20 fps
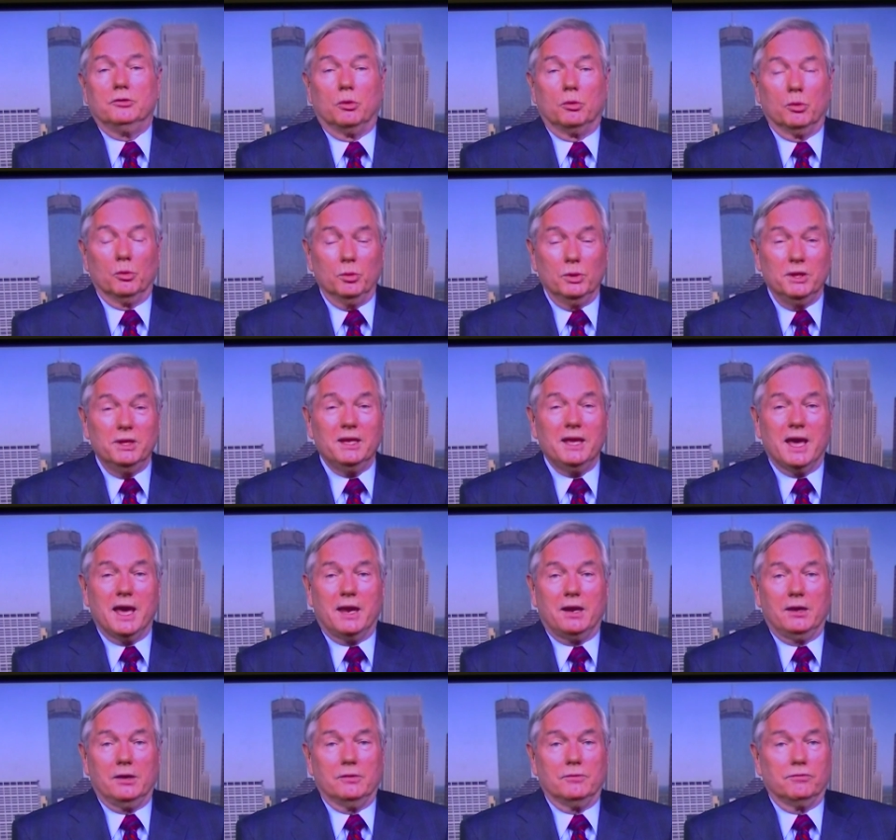So we're really
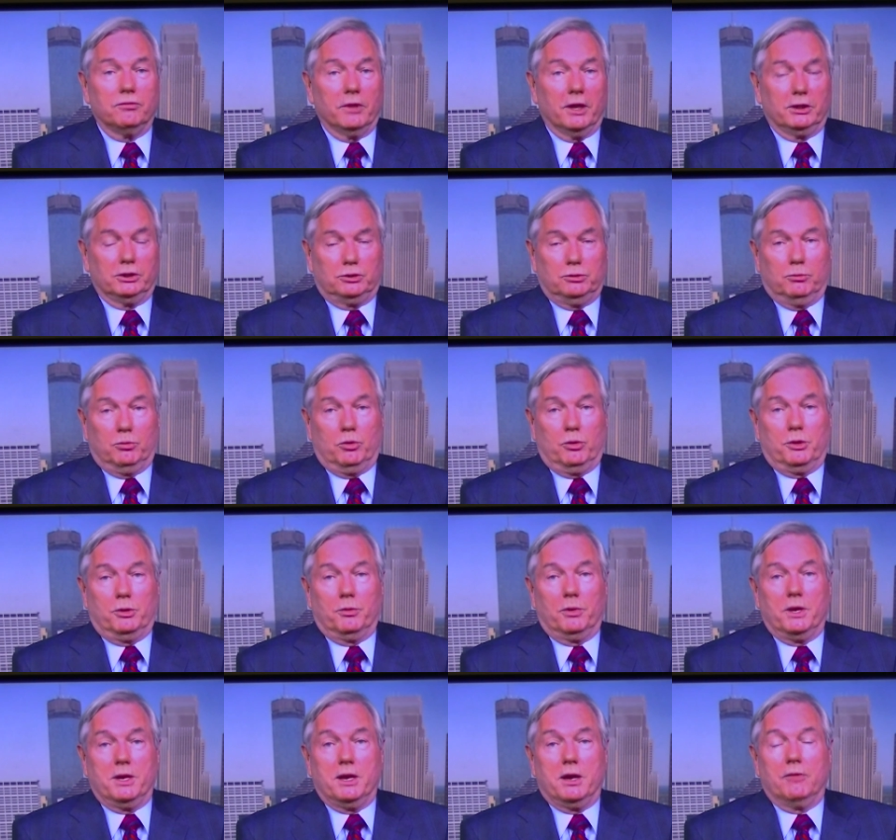at an inflection
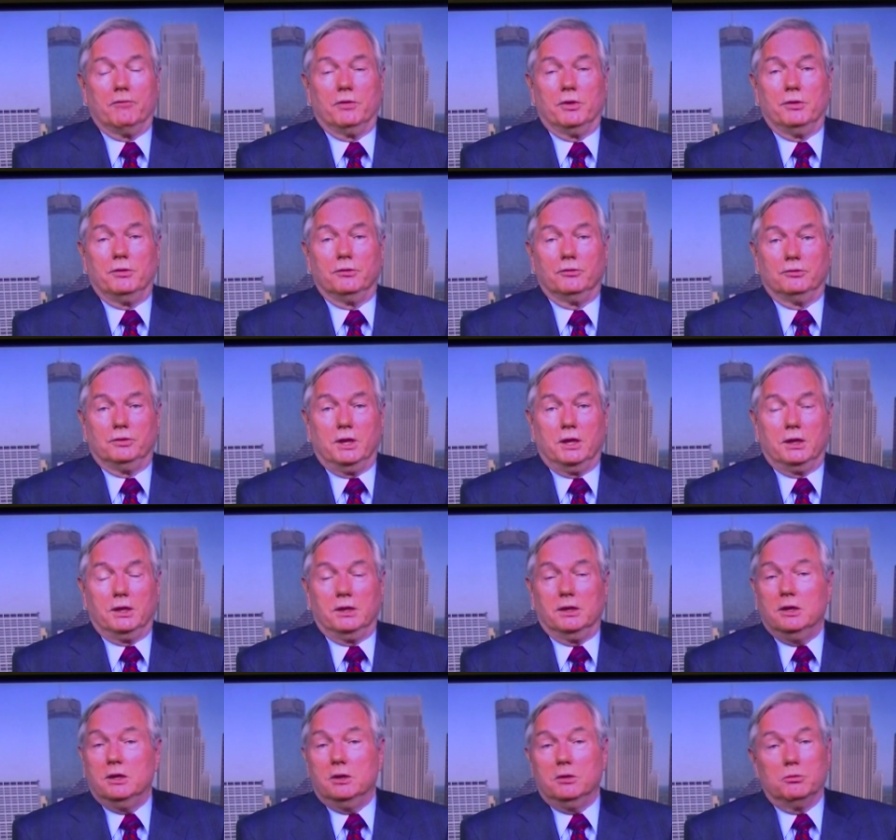point right now of
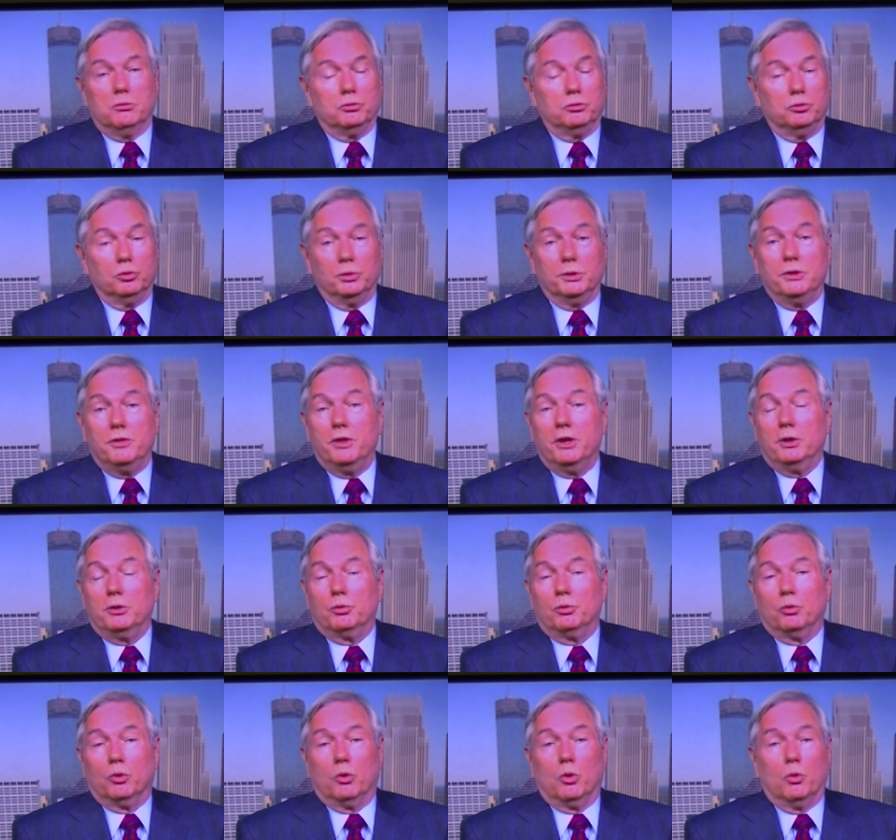understanding. Do we
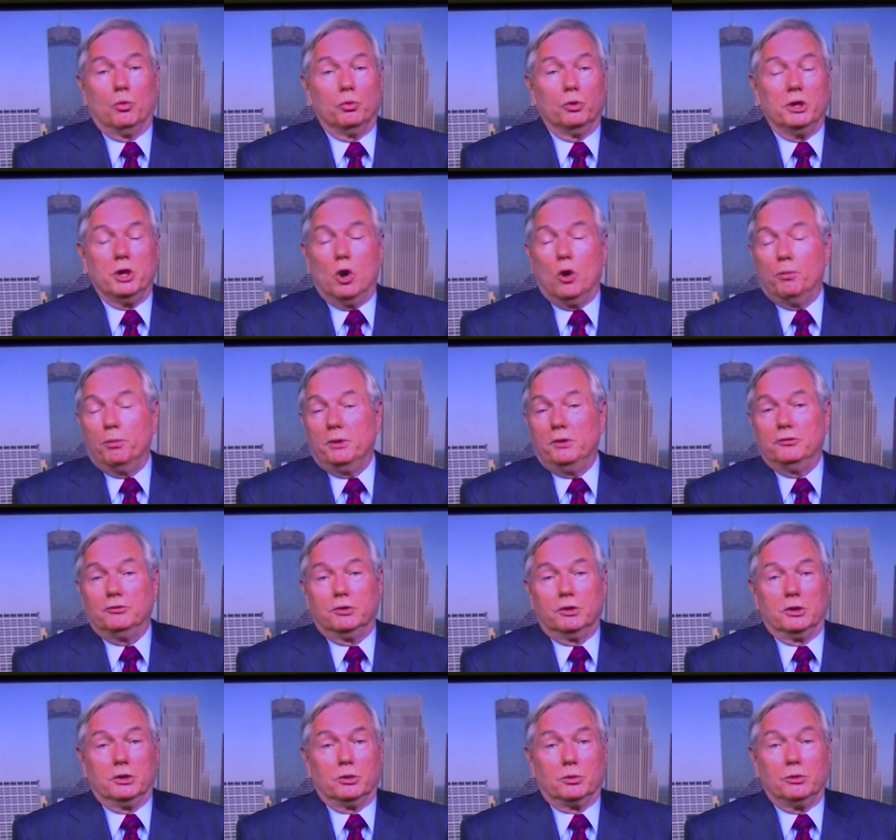think reopening
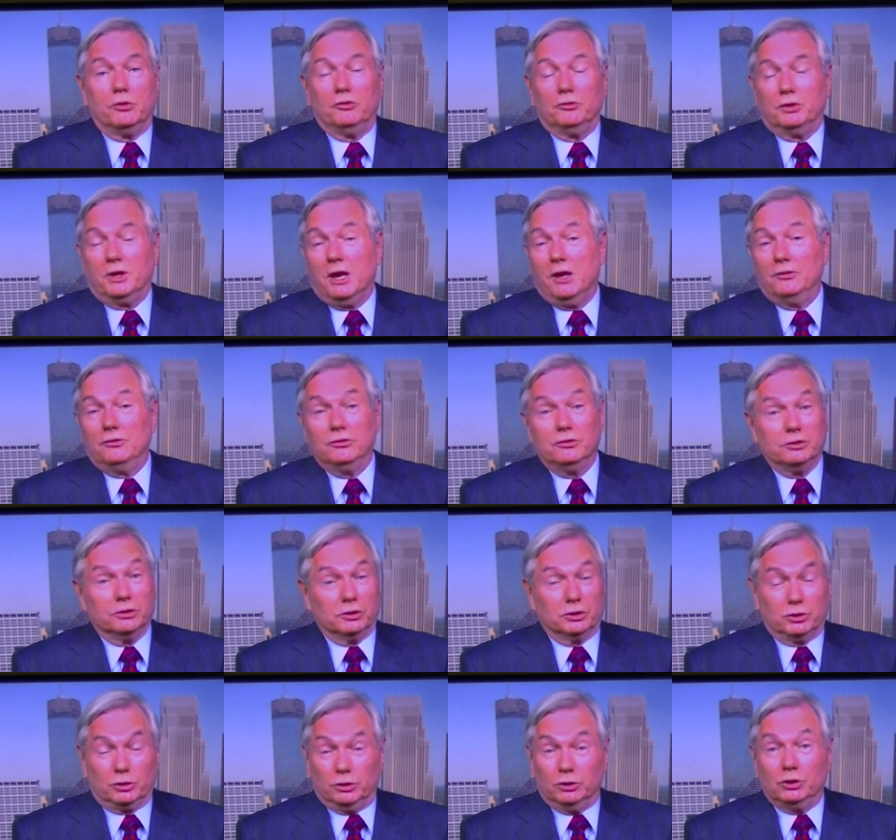is going to increase cases?
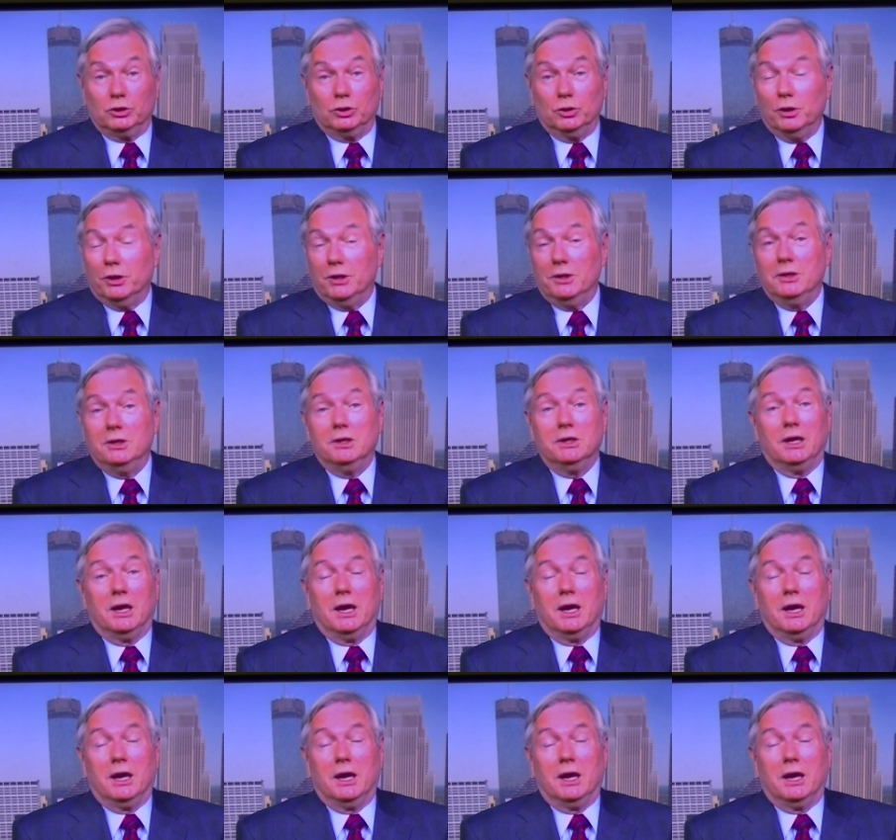It sure should.